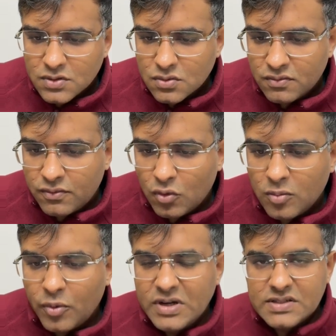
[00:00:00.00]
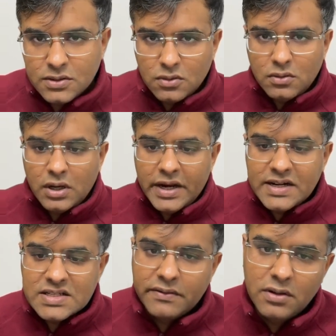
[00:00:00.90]
So
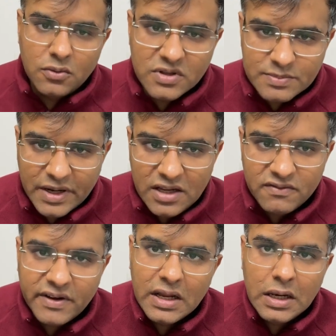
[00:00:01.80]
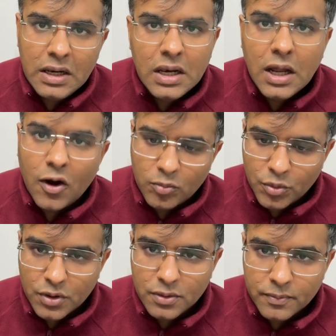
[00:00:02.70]
4.0872 is my final output.